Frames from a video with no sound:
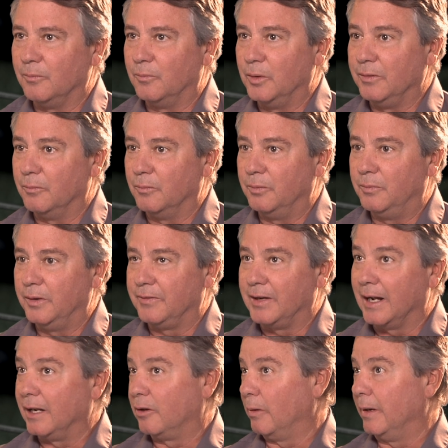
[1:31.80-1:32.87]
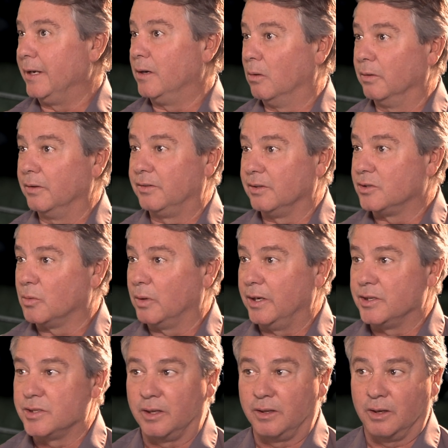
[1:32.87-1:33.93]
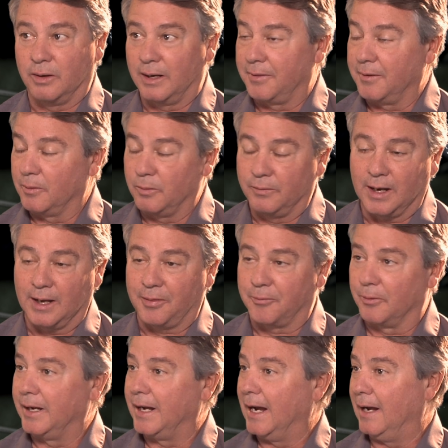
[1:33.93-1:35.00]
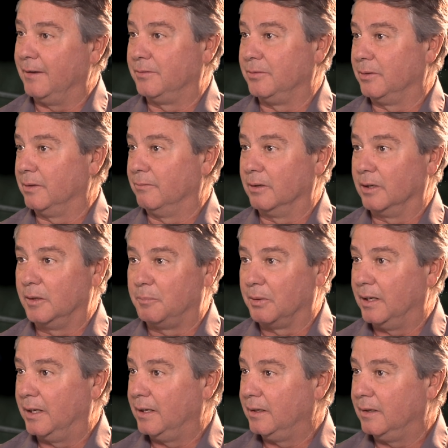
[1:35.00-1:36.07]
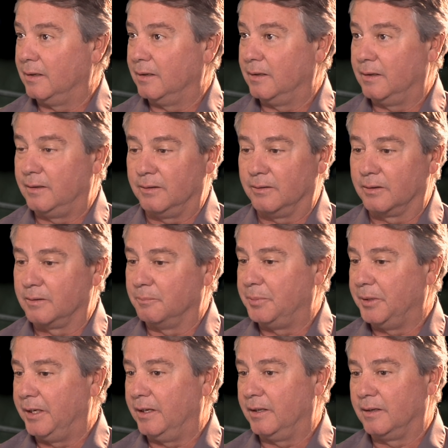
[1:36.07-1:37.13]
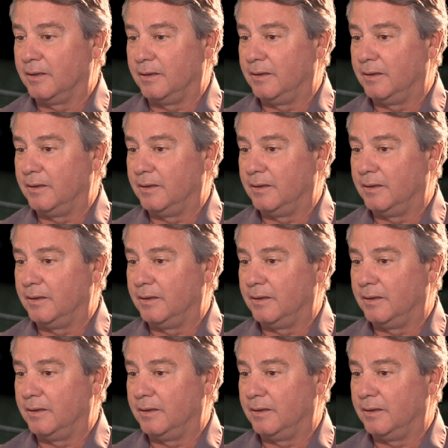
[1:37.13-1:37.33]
We've got a great goalie situation, and I think we've got 3 guys who can really play, and they're competing.